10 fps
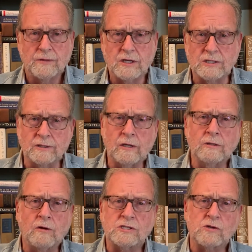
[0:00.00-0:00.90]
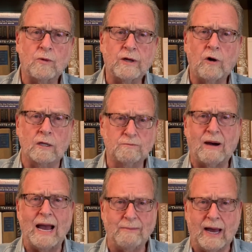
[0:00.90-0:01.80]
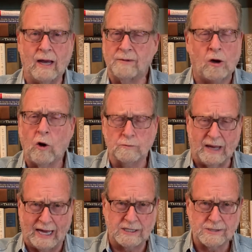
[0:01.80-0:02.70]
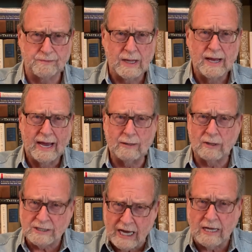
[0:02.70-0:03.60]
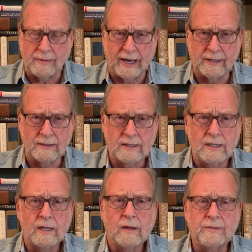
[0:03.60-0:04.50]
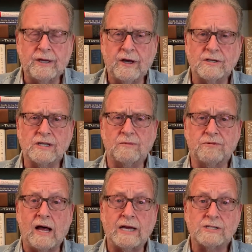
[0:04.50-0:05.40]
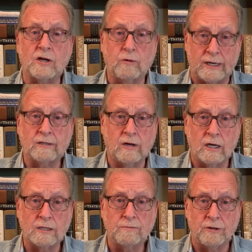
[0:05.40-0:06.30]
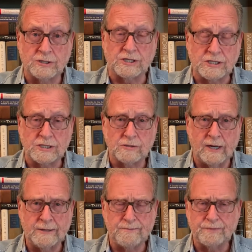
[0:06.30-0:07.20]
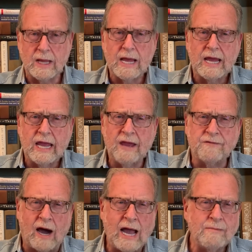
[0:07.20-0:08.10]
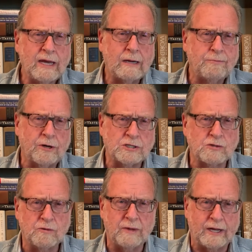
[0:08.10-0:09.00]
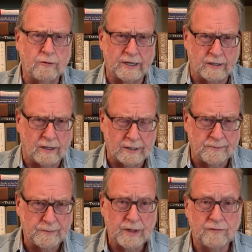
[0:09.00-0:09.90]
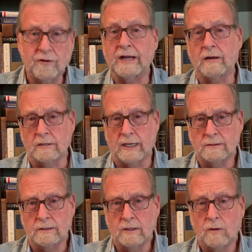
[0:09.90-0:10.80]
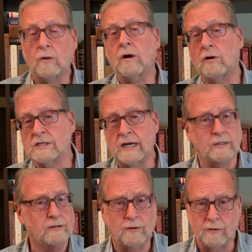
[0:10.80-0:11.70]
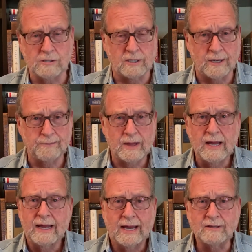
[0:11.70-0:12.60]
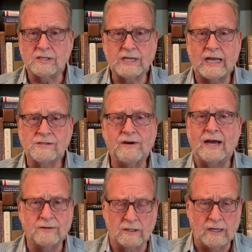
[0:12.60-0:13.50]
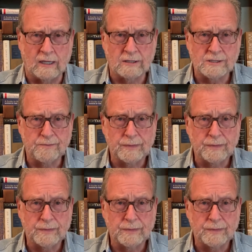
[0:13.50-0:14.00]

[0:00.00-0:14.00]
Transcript: There's a little known story called holdbacks, and I want to tell you about it because it applies to credit card purchases, right? If I make a purchase with my credit card for an airline or a hotel or a cruise line, and let's say it's $500.